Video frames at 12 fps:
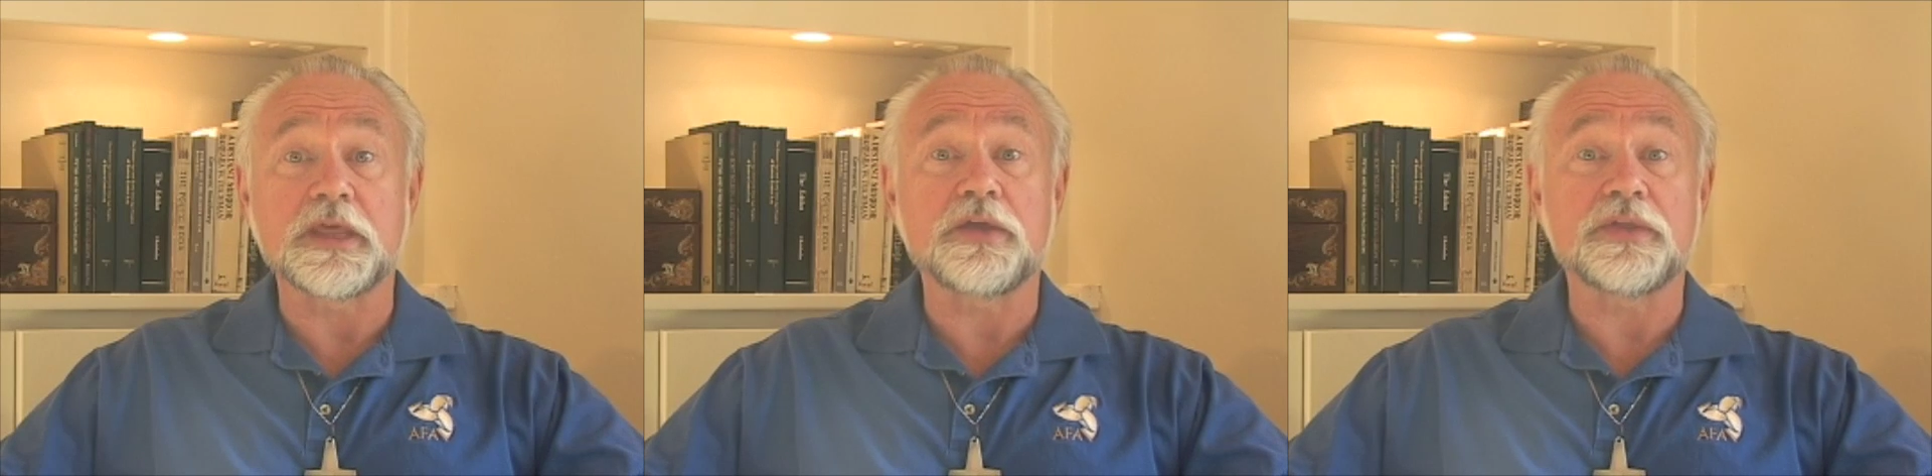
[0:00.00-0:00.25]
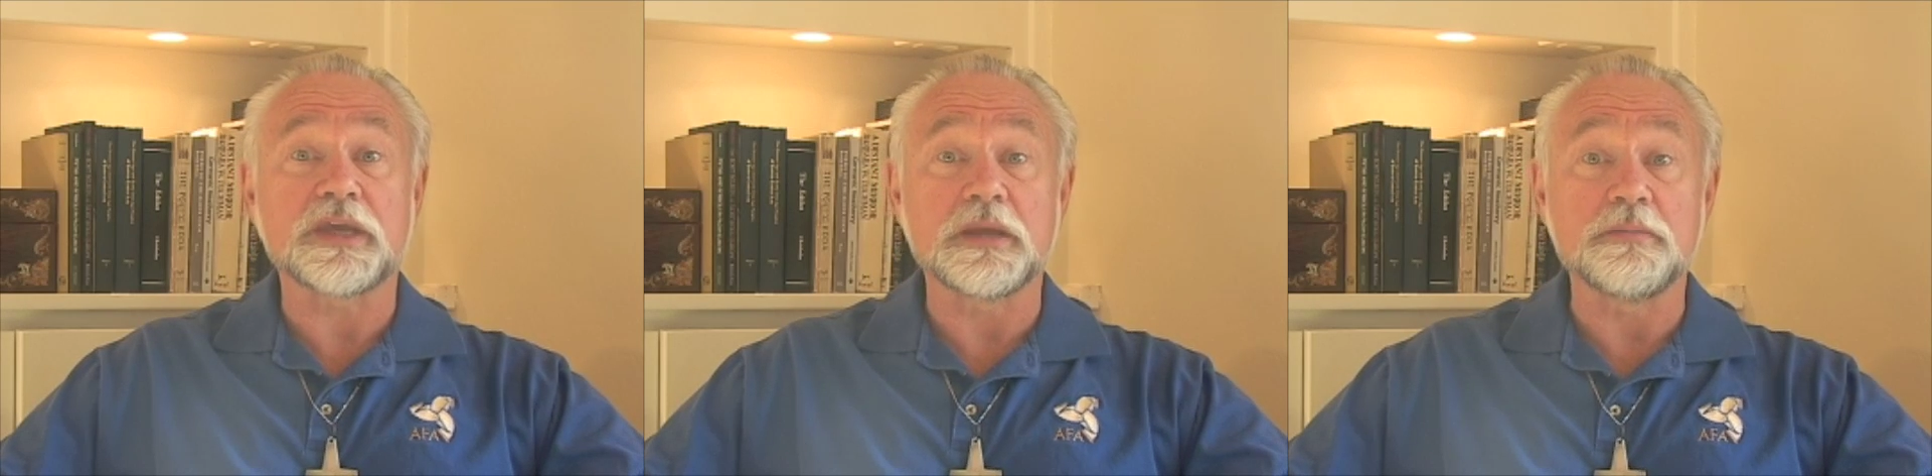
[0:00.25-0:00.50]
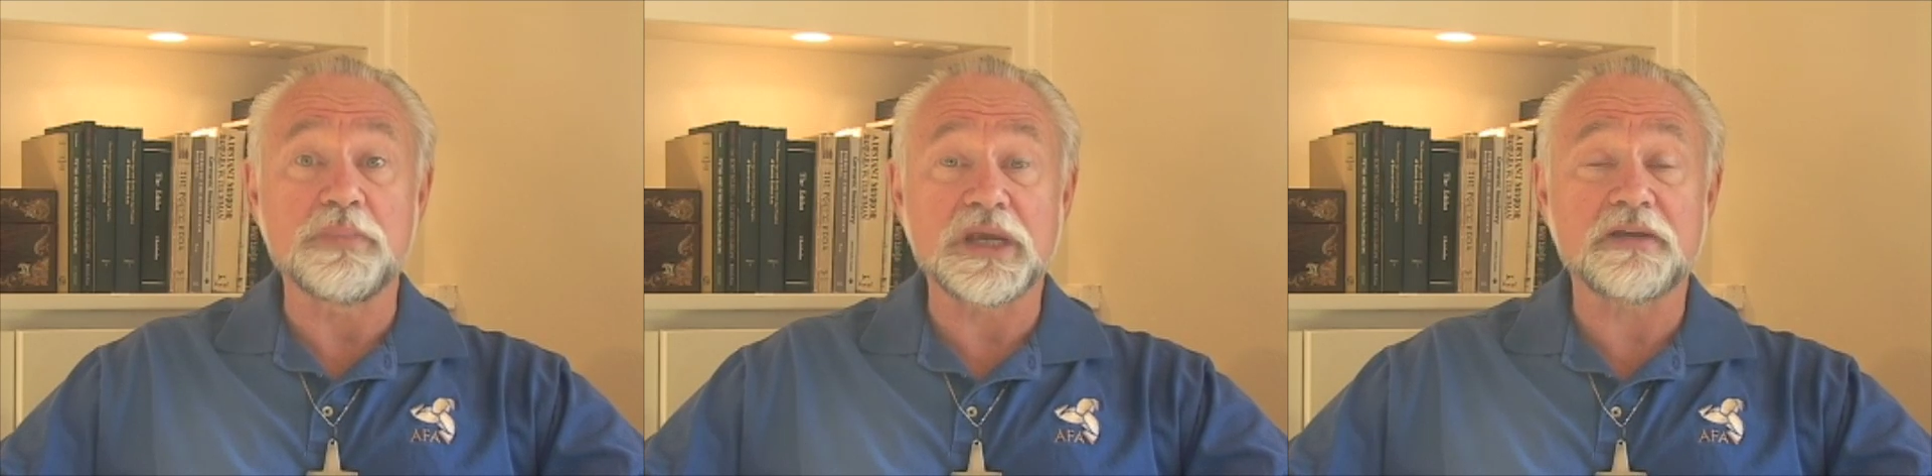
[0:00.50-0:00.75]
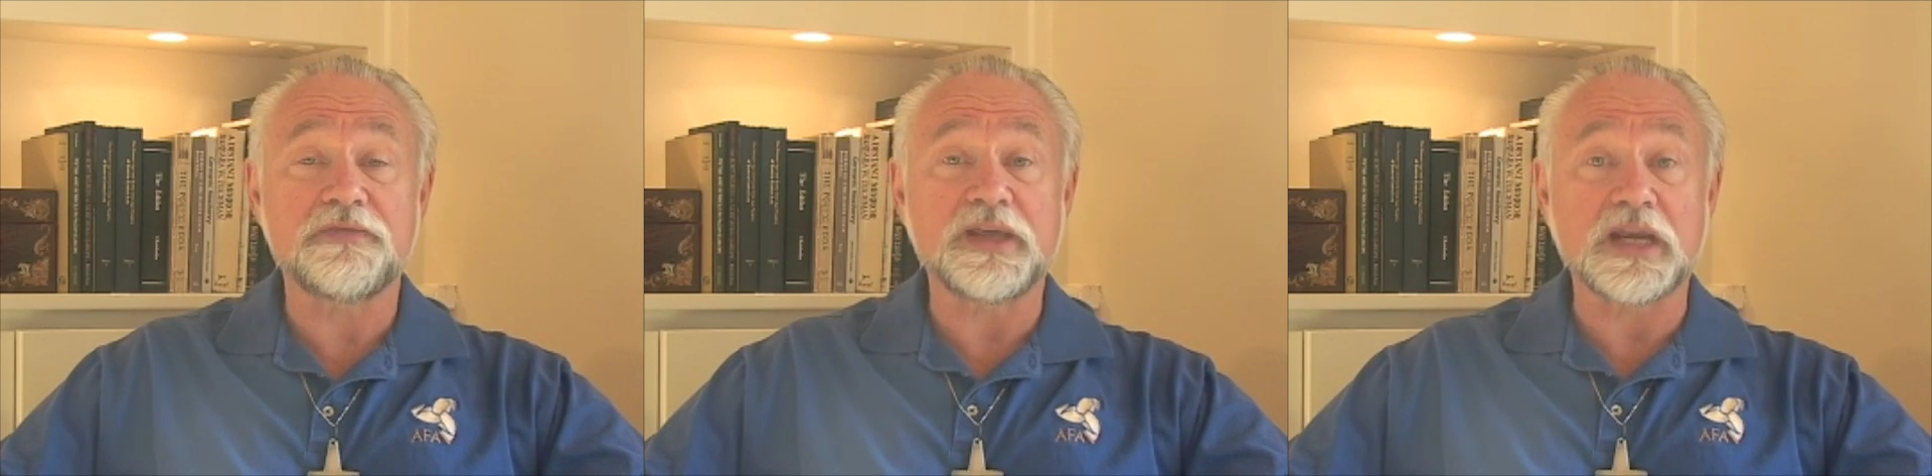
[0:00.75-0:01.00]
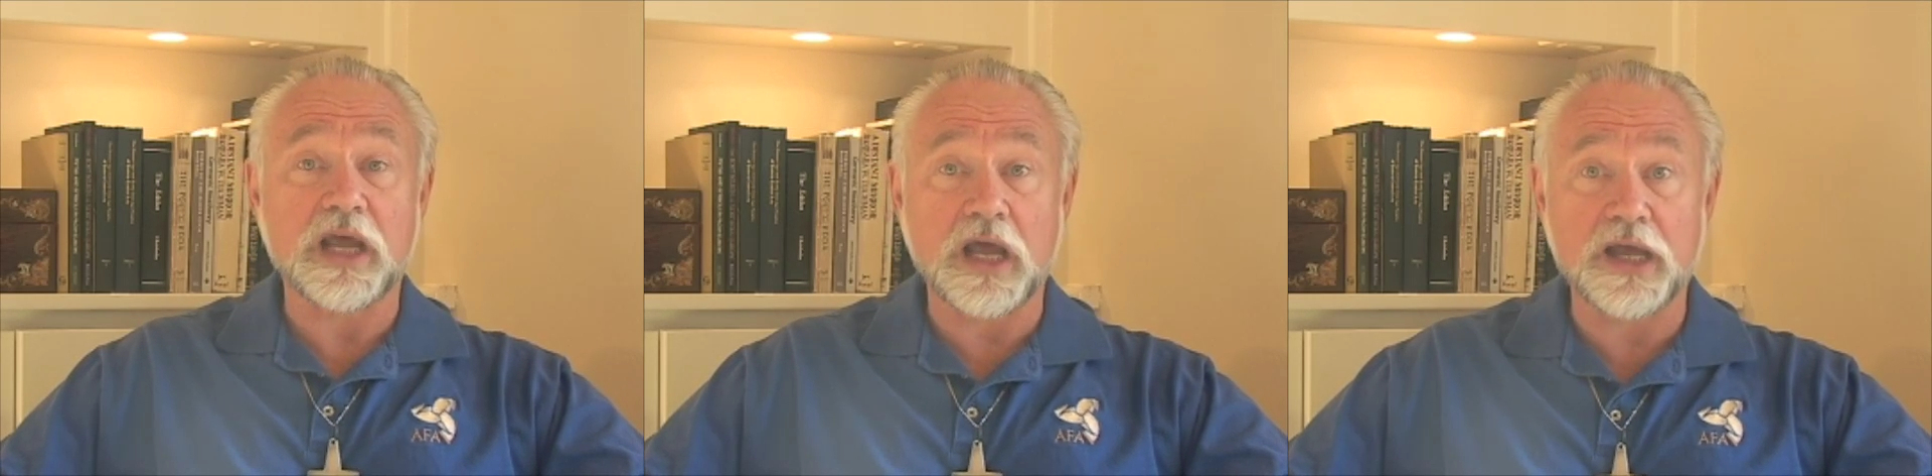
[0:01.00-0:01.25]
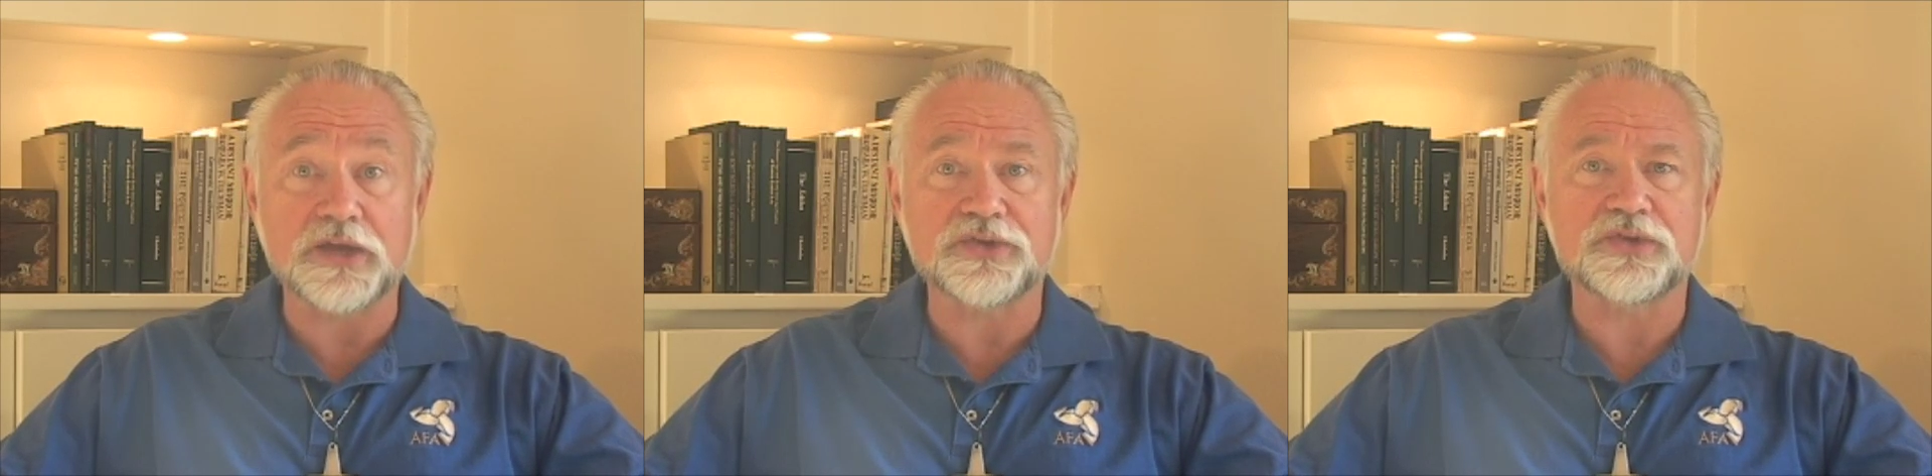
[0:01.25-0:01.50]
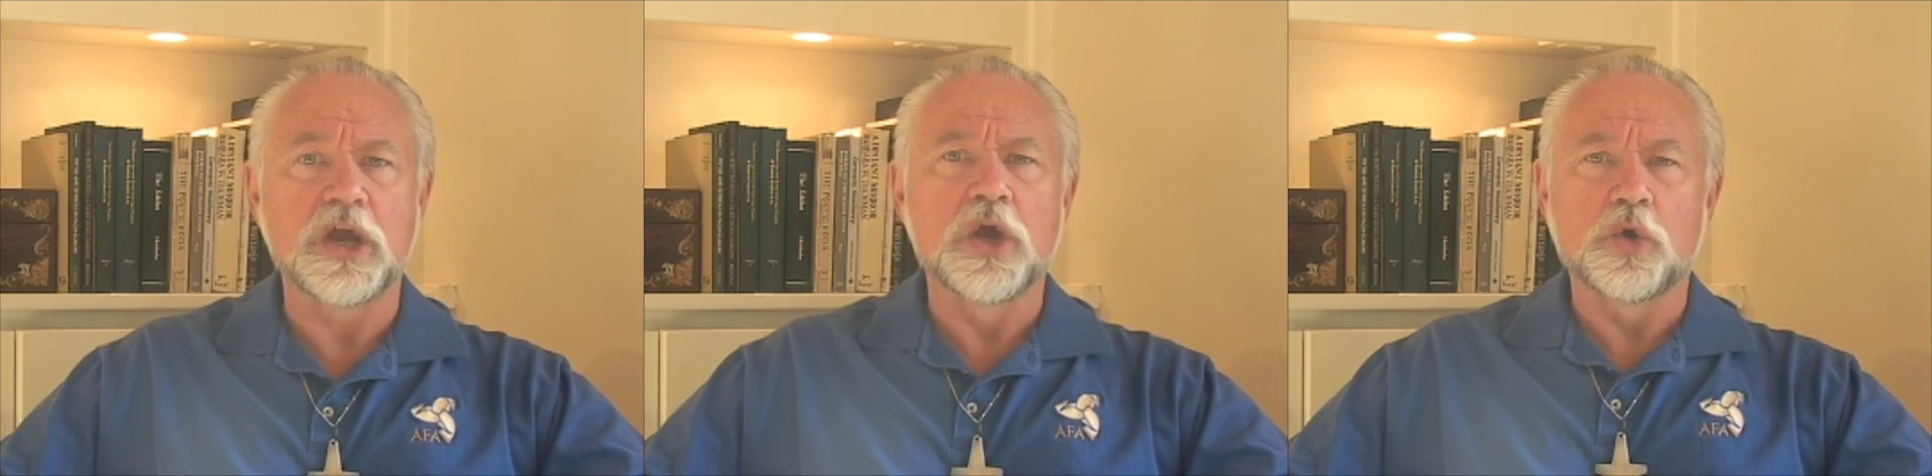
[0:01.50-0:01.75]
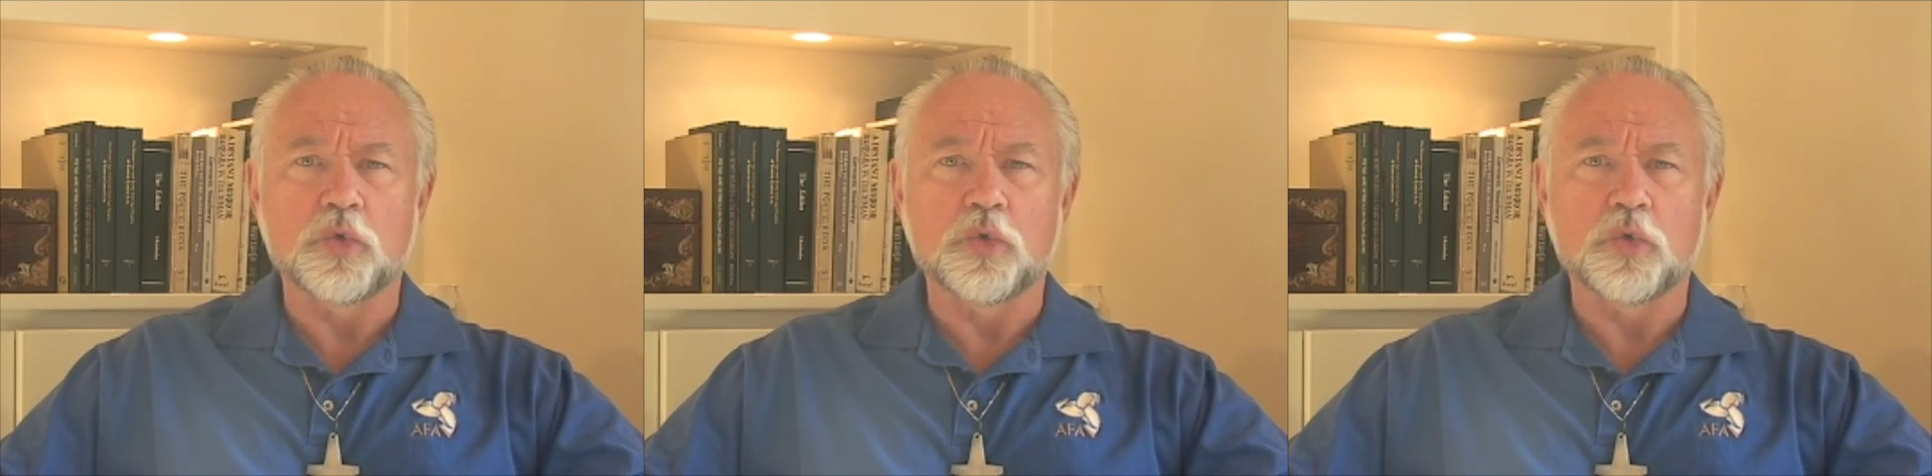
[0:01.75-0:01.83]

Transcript: there that can benefit us,